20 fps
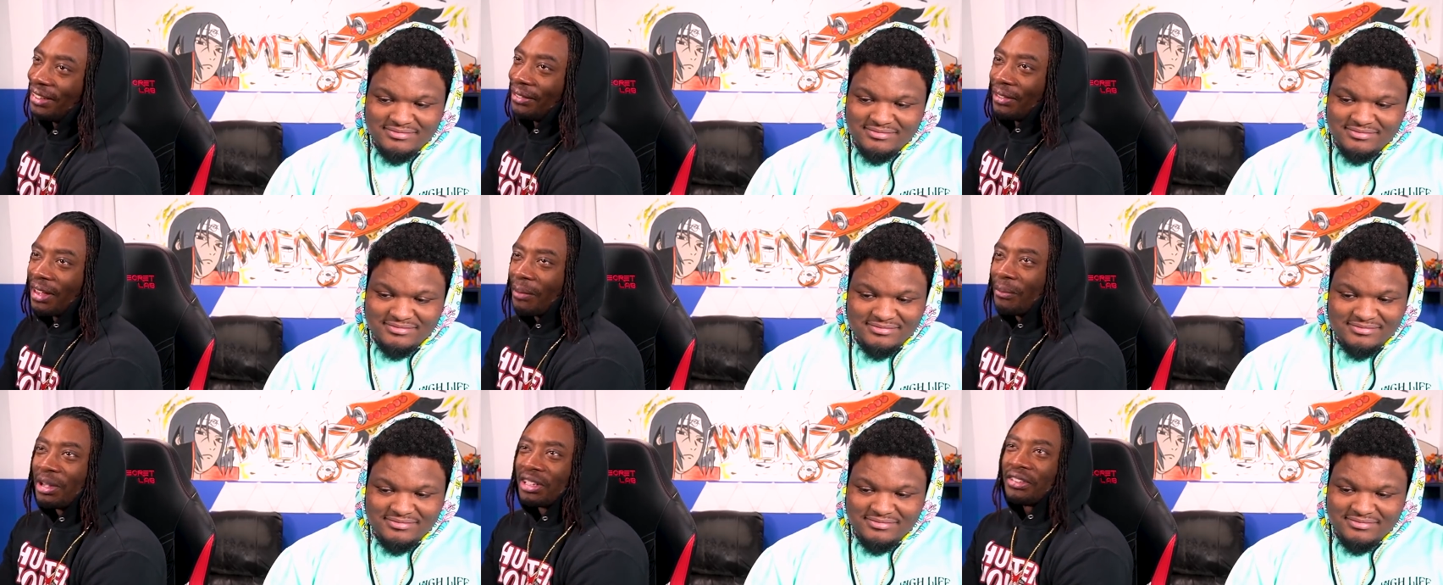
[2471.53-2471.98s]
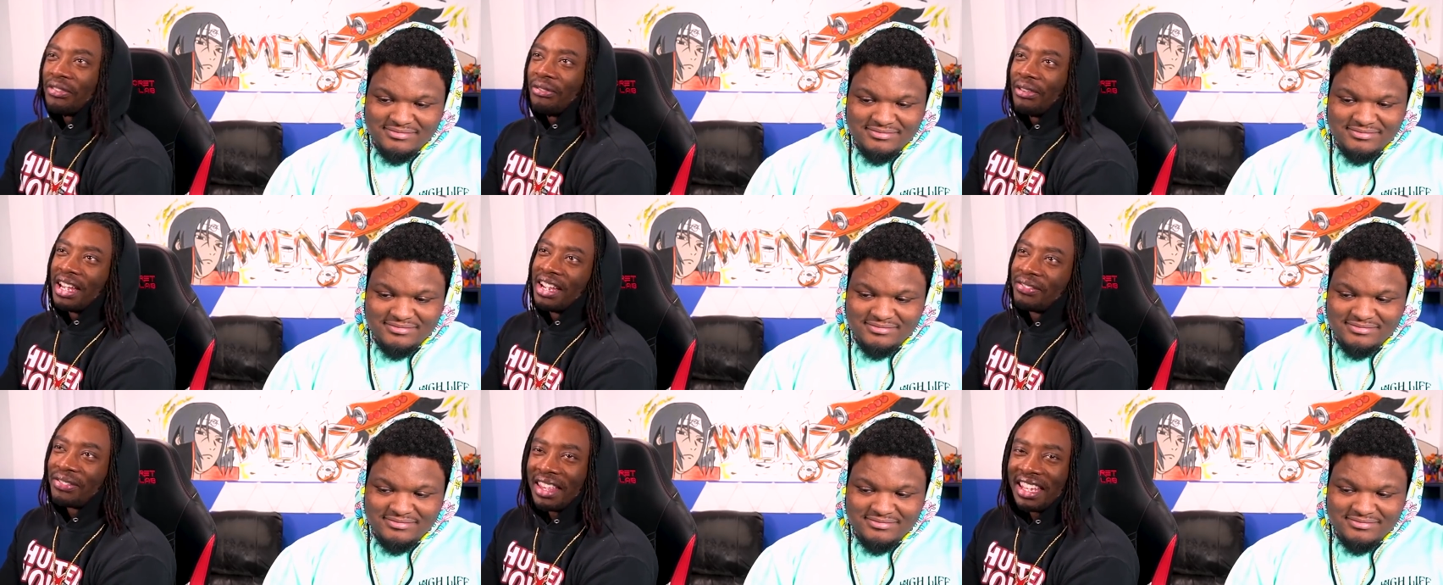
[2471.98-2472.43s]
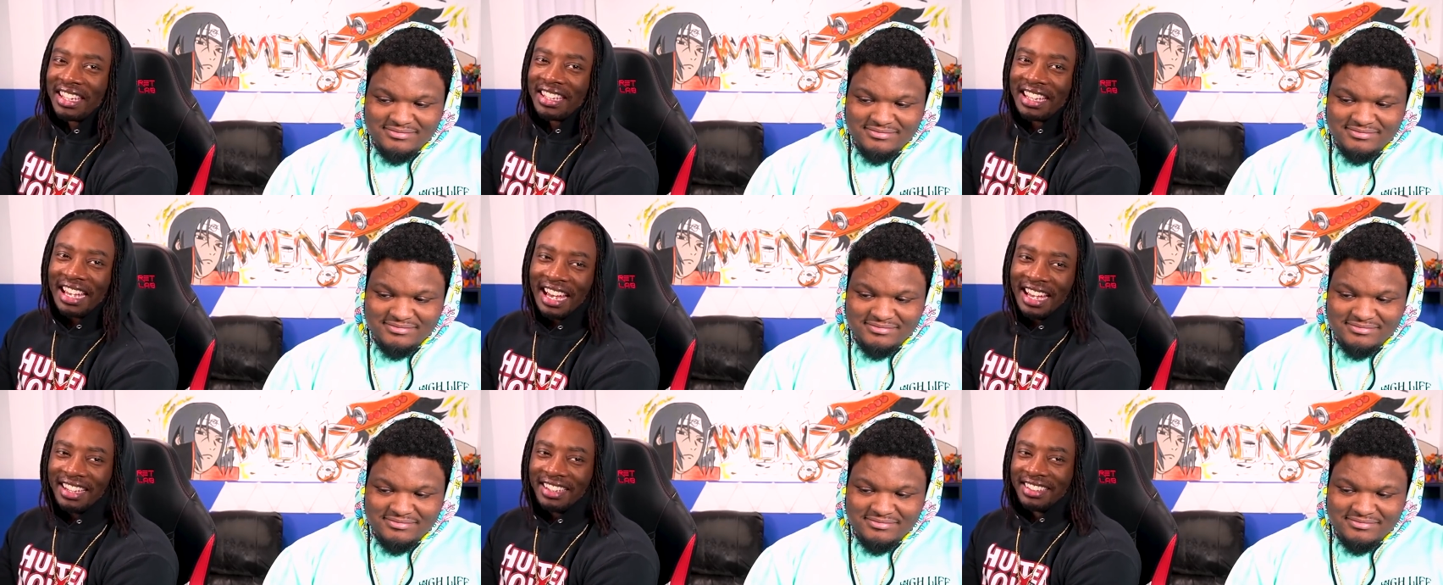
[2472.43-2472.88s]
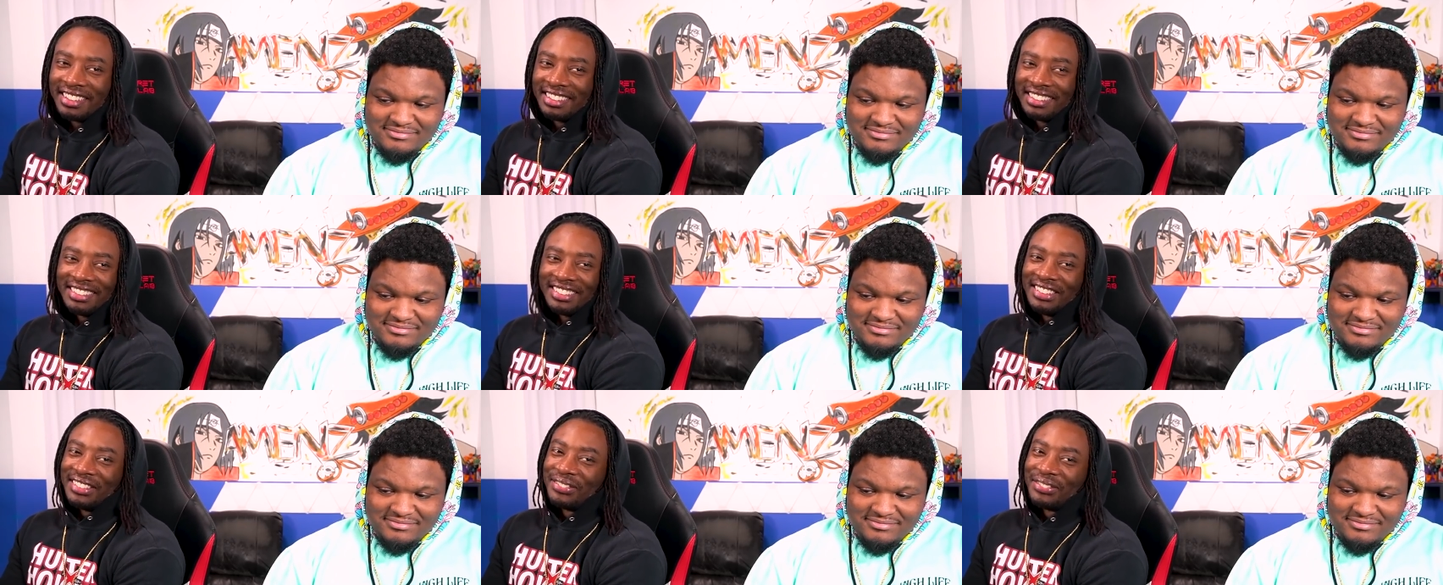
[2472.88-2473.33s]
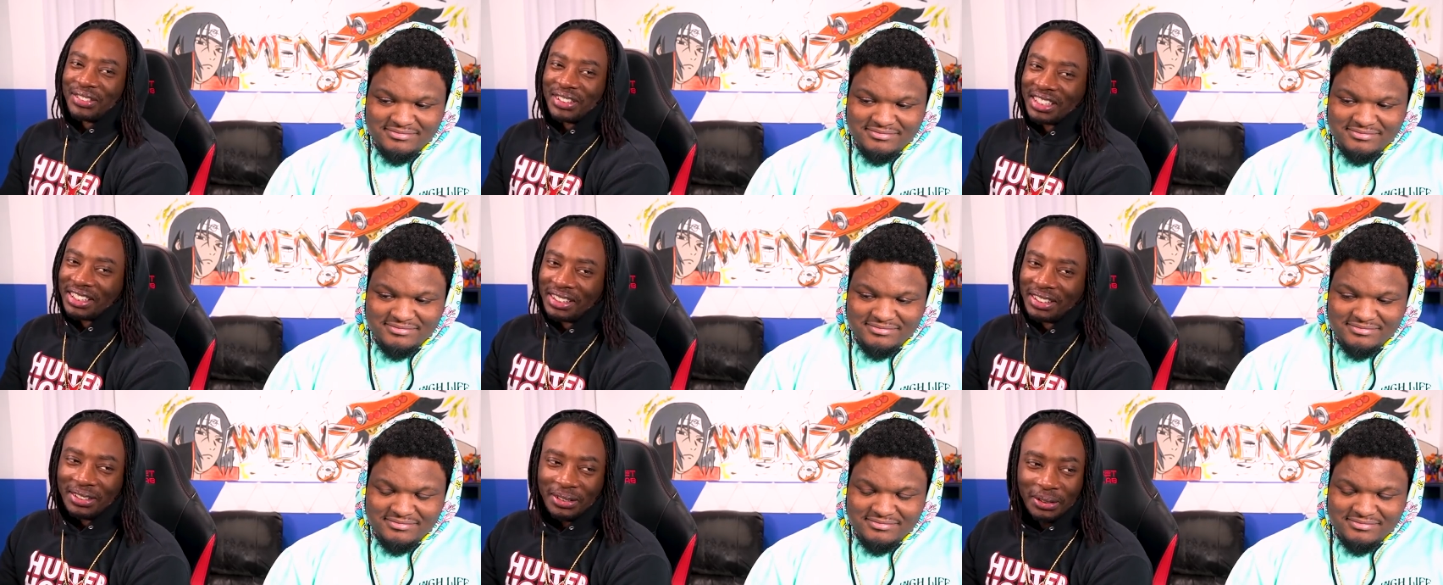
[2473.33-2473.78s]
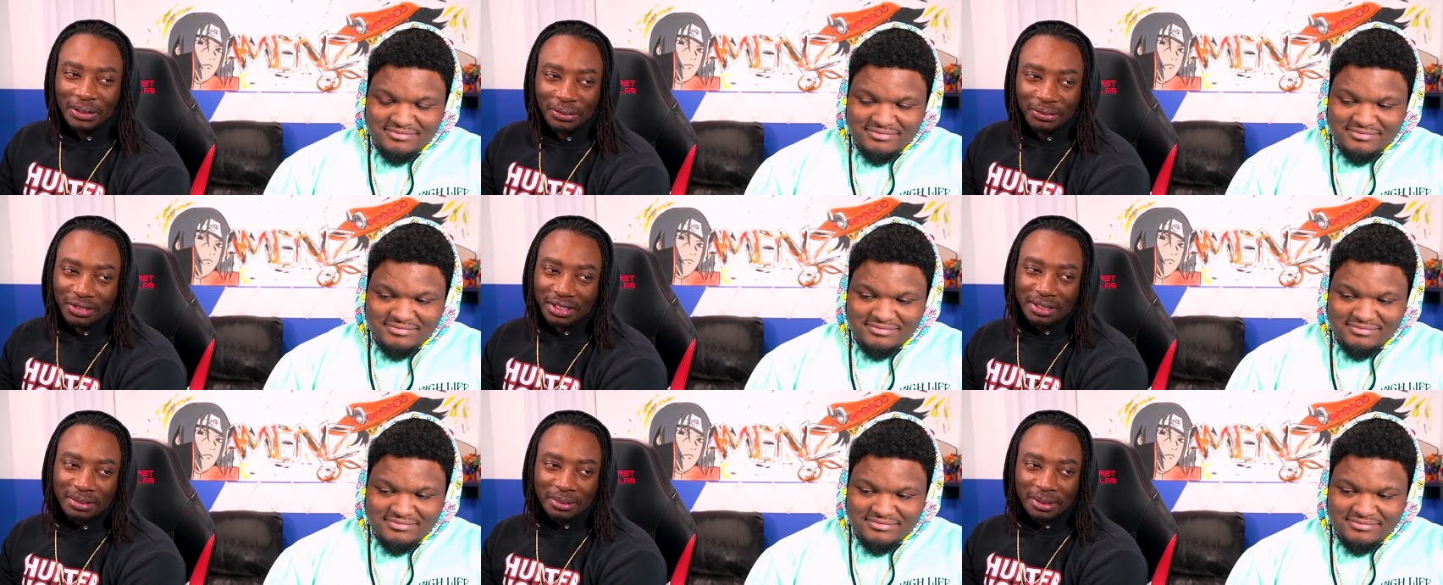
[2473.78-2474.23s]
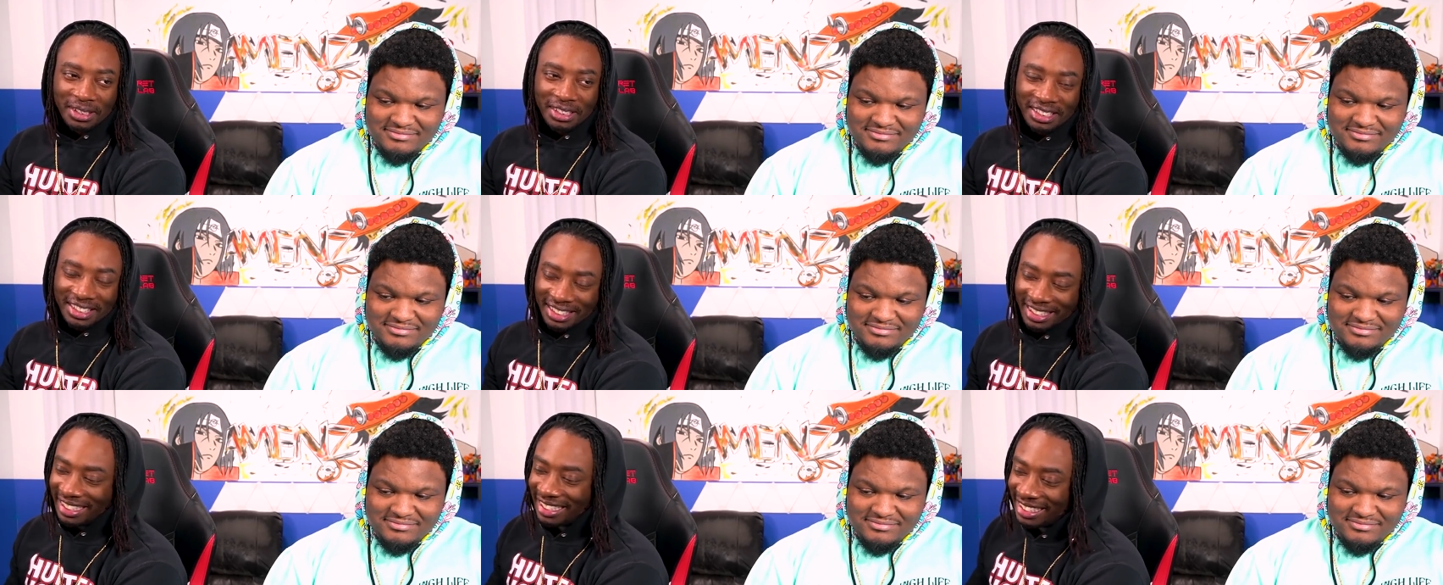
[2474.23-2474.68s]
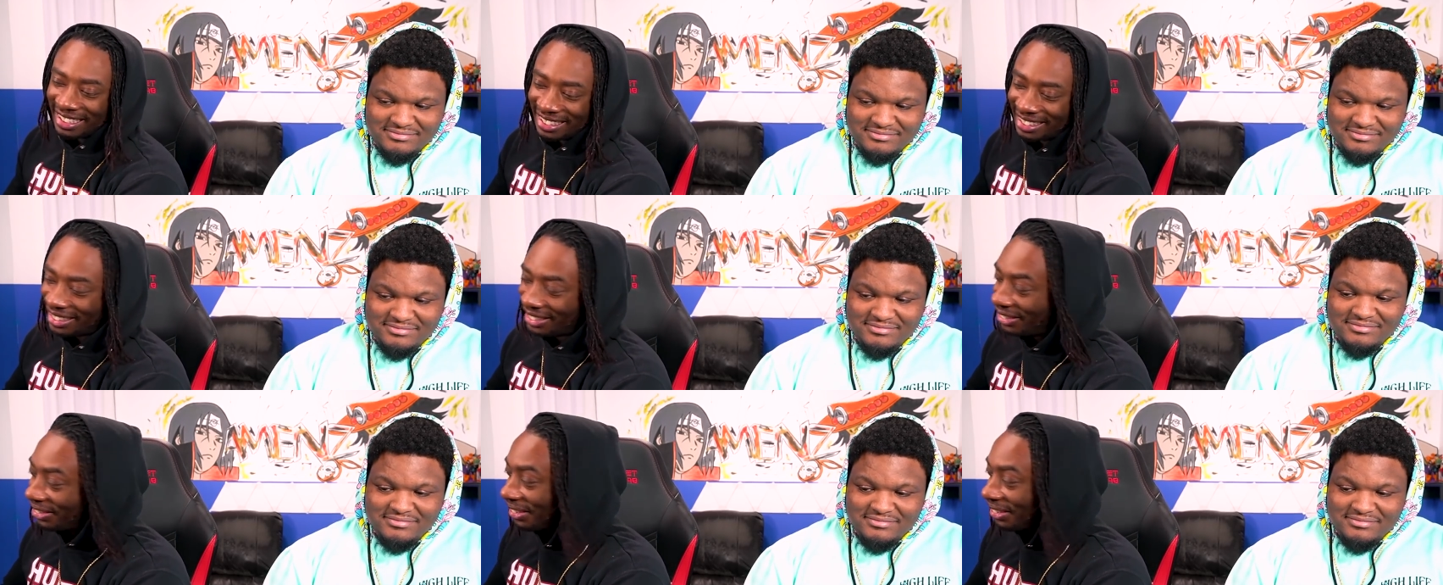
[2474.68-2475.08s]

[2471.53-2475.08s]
Speaker 1: How much faith they got in freaking Luffy, bro? Like,